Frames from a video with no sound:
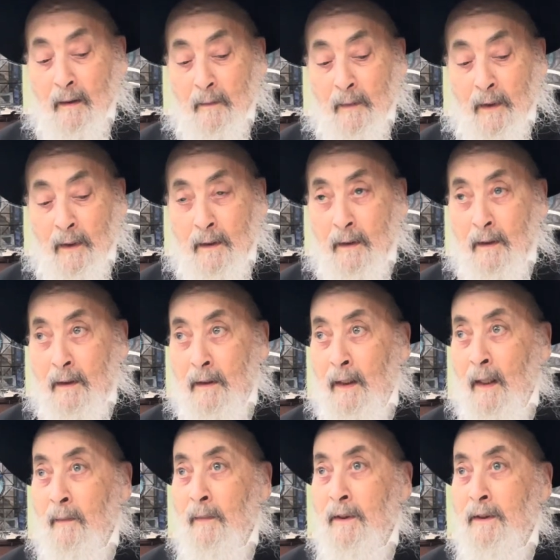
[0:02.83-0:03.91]
but
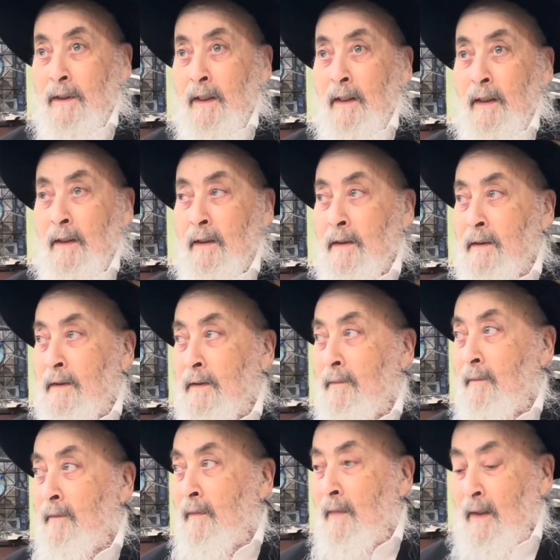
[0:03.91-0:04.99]
the emphasis is
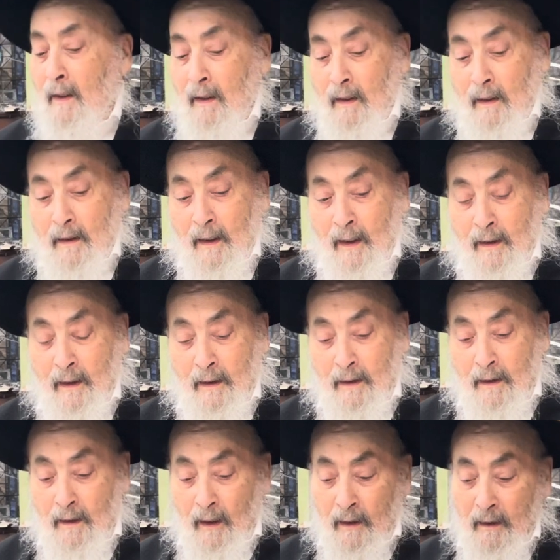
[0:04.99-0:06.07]
that there's
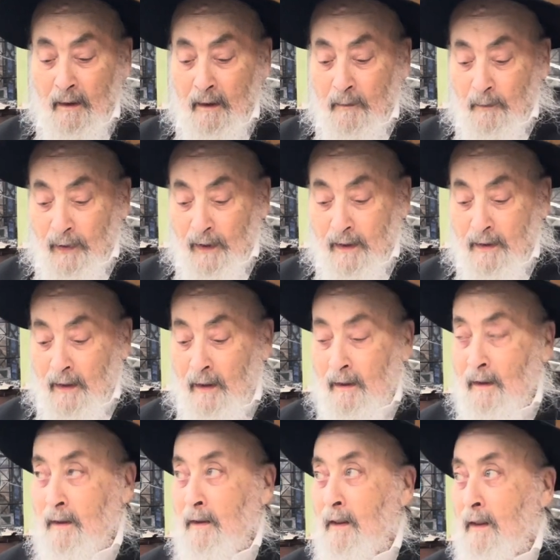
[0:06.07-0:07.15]
another little piece
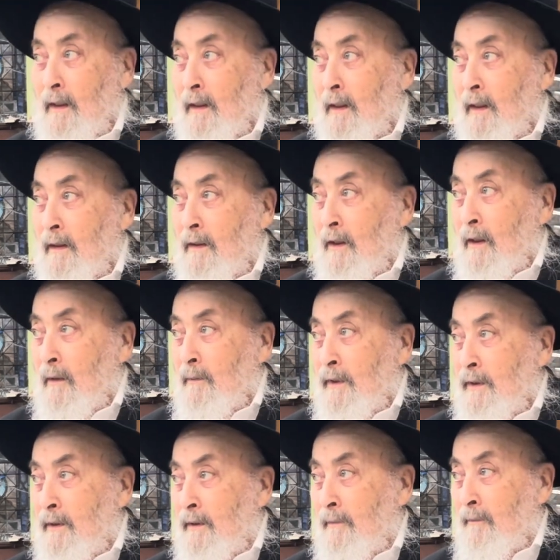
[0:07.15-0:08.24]
on the
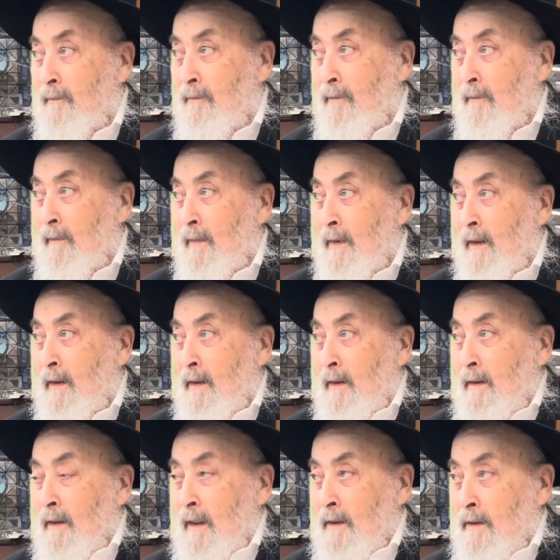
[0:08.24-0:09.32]
Amid
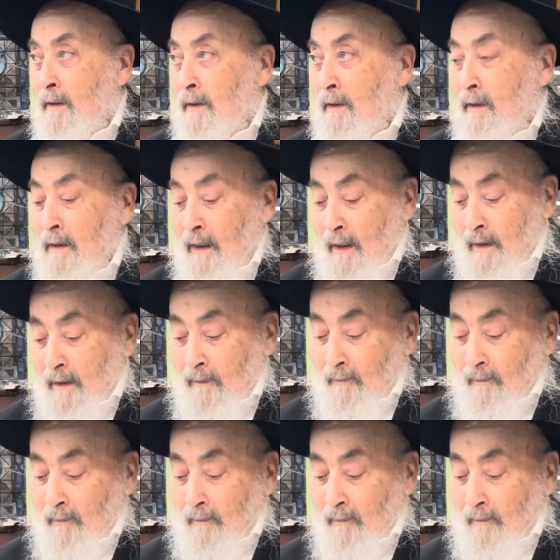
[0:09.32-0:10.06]
that